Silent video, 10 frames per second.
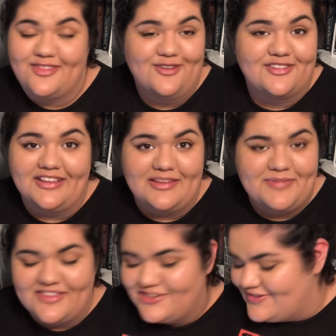they're still up
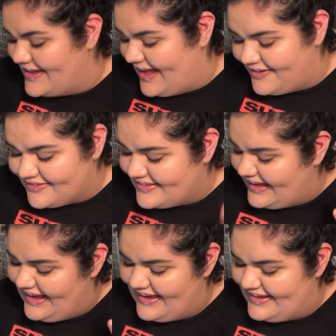in the treehouse
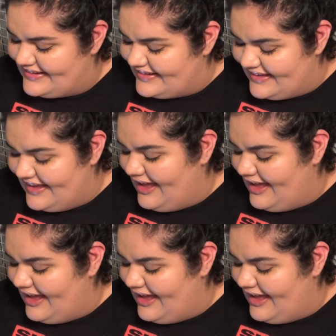and